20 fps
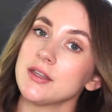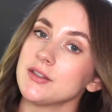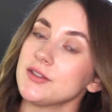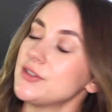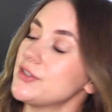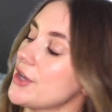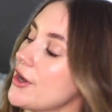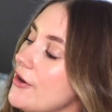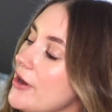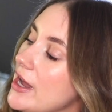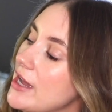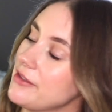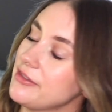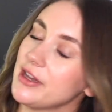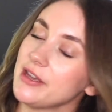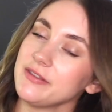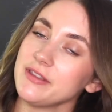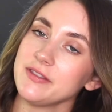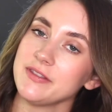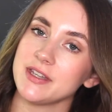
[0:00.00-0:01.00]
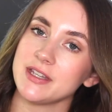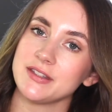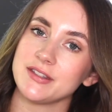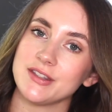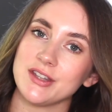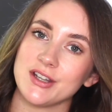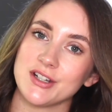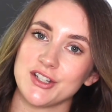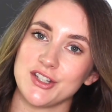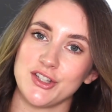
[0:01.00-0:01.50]
So I thought that
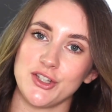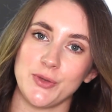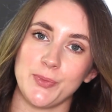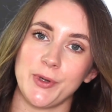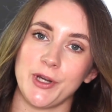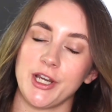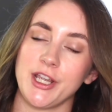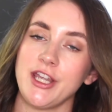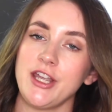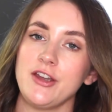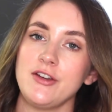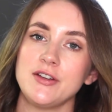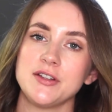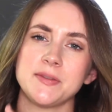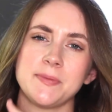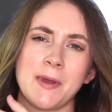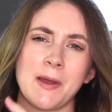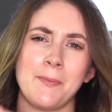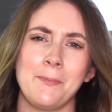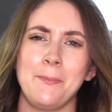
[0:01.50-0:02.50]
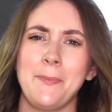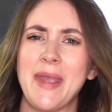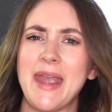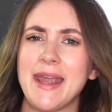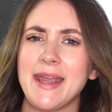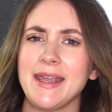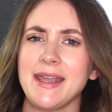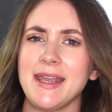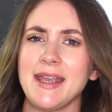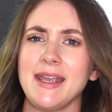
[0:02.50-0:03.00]
this looked super cute. It's about
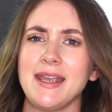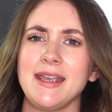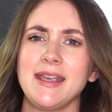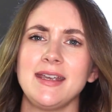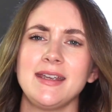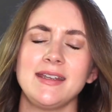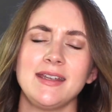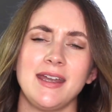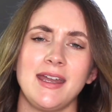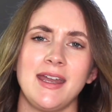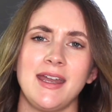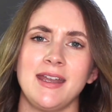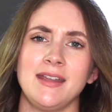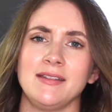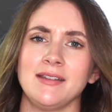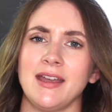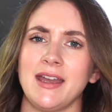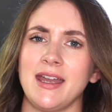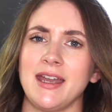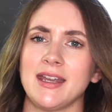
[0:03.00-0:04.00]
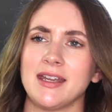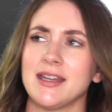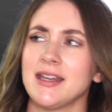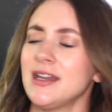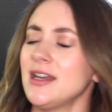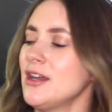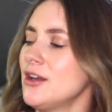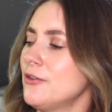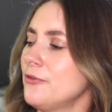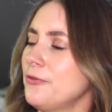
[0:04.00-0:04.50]
baking and like
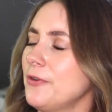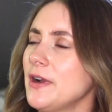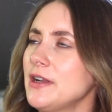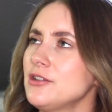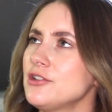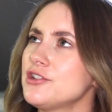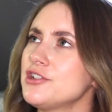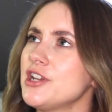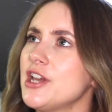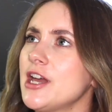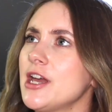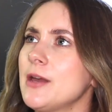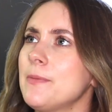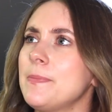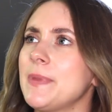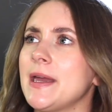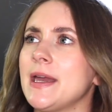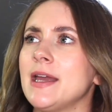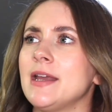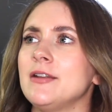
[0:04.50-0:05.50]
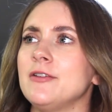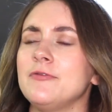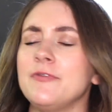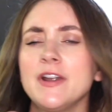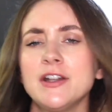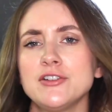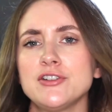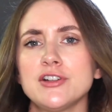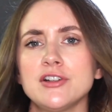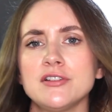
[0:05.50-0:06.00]
friendship and
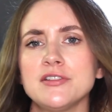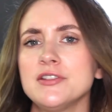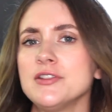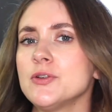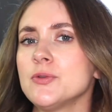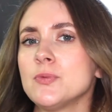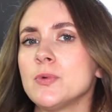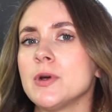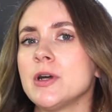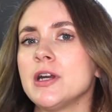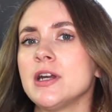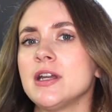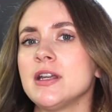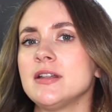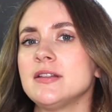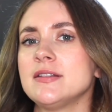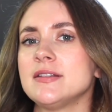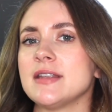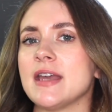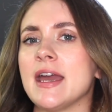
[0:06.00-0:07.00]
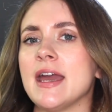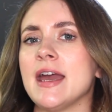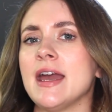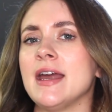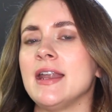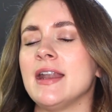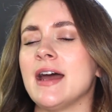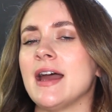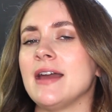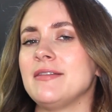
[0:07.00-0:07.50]
adventures in the woods,
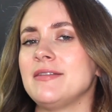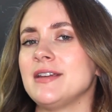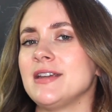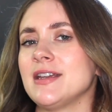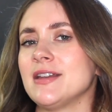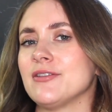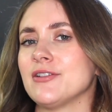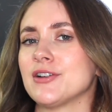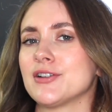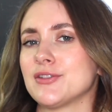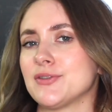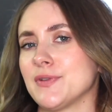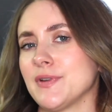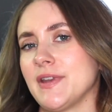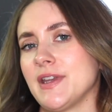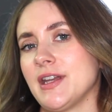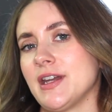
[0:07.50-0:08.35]
and I think it looks really